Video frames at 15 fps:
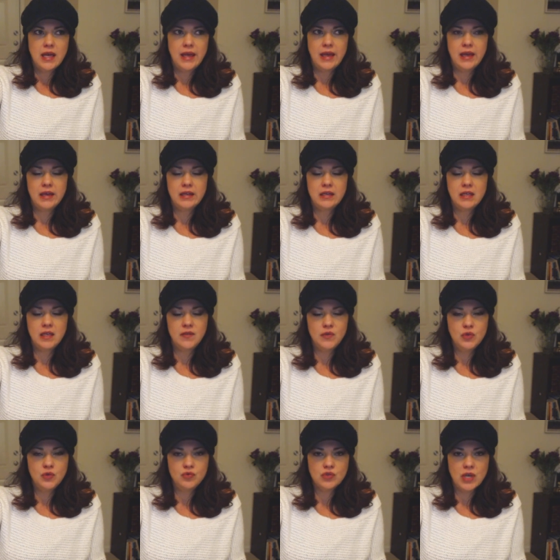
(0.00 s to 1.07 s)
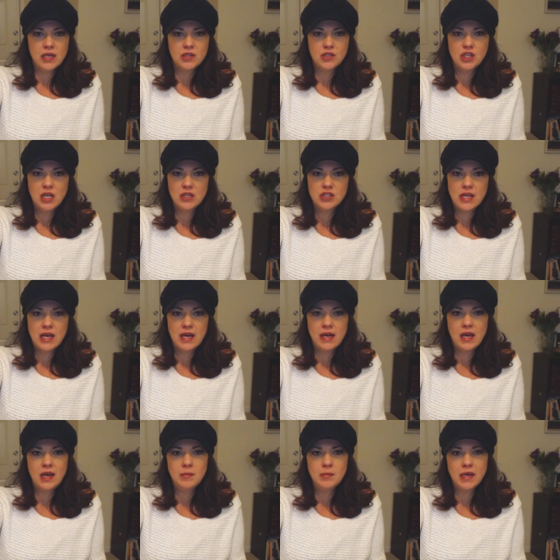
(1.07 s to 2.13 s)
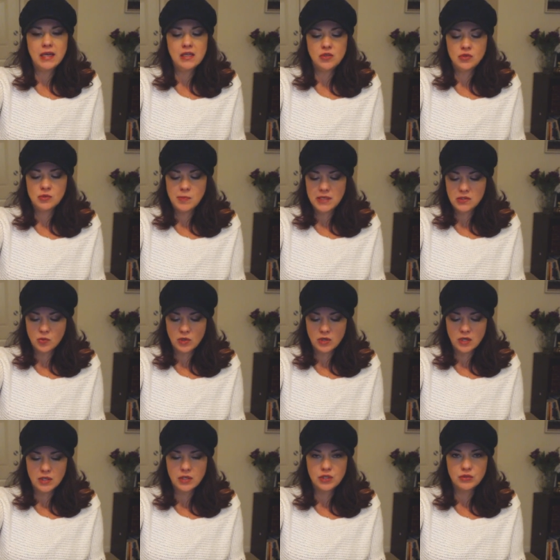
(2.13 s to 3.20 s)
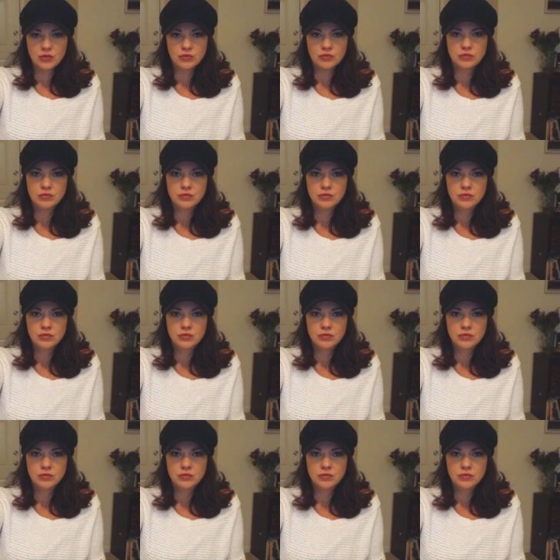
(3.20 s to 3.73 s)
And if you try to change that, I might use my sword on you.